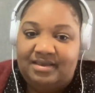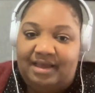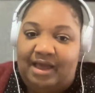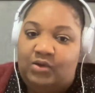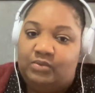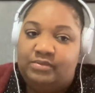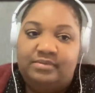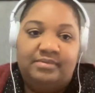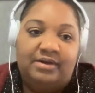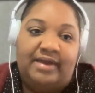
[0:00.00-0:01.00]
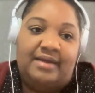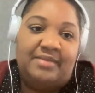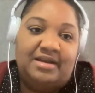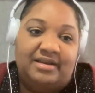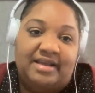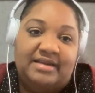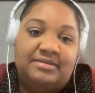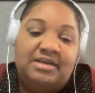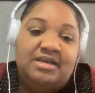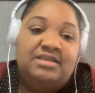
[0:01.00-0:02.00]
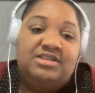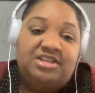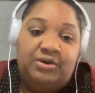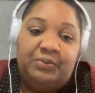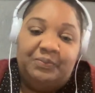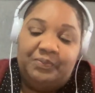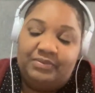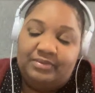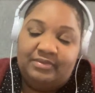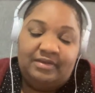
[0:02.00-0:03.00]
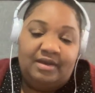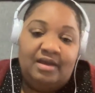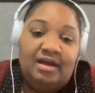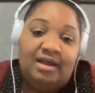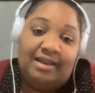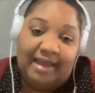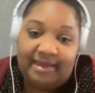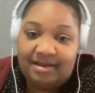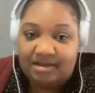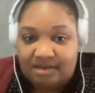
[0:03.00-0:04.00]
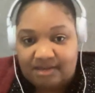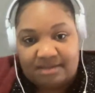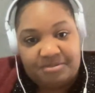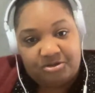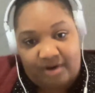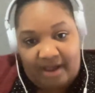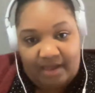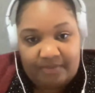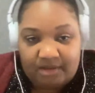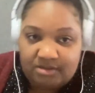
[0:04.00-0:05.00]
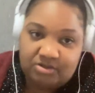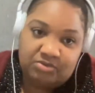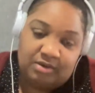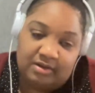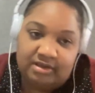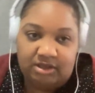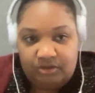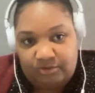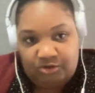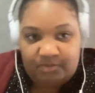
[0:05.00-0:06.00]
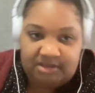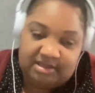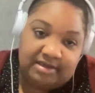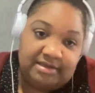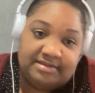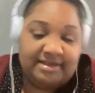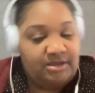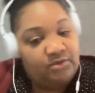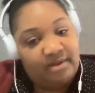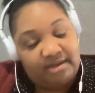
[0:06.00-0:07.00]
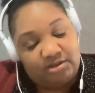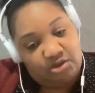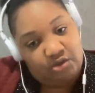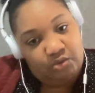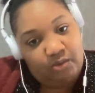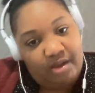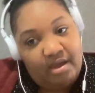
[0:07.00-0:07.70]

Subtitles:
Oh, okay, I'm not done yet. So, like, subscribe, do all the YouTubey thingies that you like to do.